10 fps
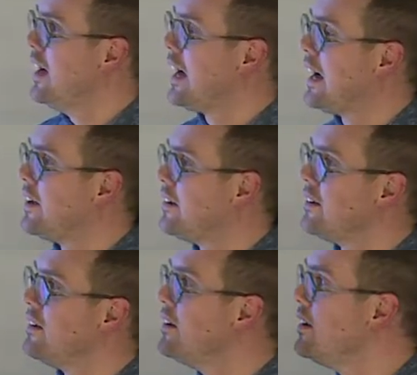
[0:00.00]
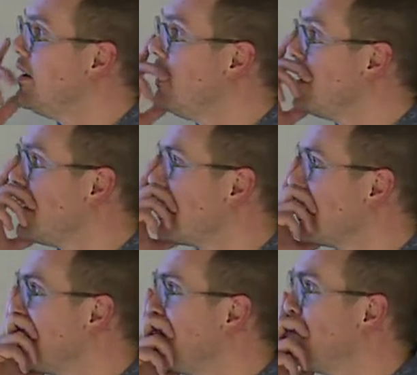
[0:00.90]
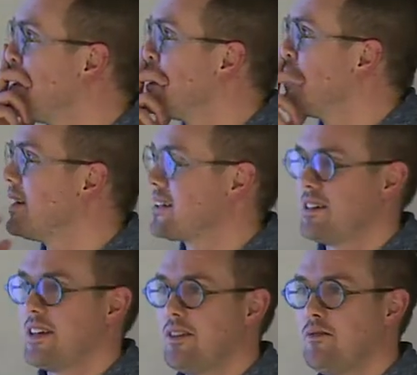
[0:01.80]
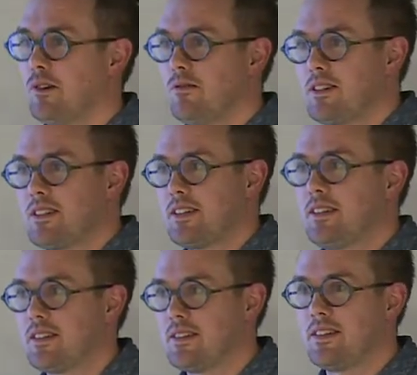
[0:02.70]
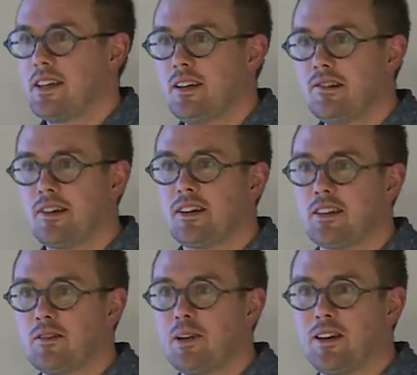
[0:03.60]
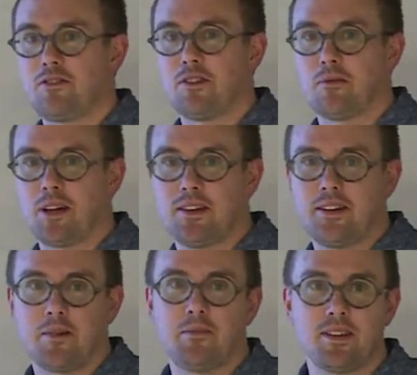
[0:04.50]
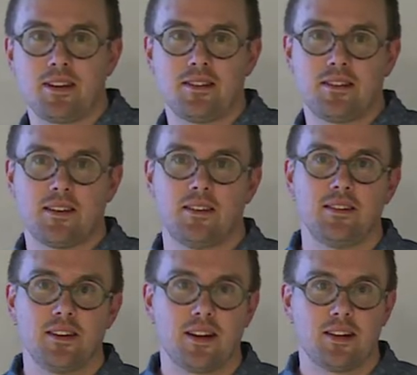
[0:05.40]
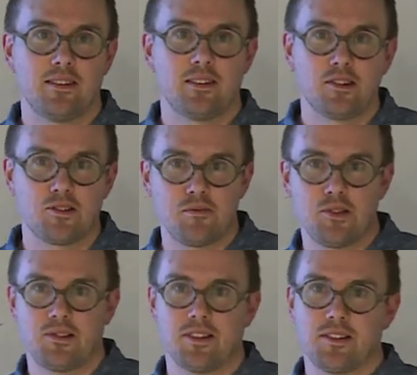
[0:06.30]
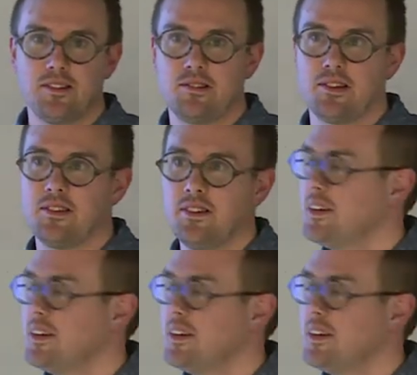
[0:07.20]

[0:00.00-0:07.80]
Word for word: And like by actually involving citizens in looking at the platform and adapting it and, and contributing to it,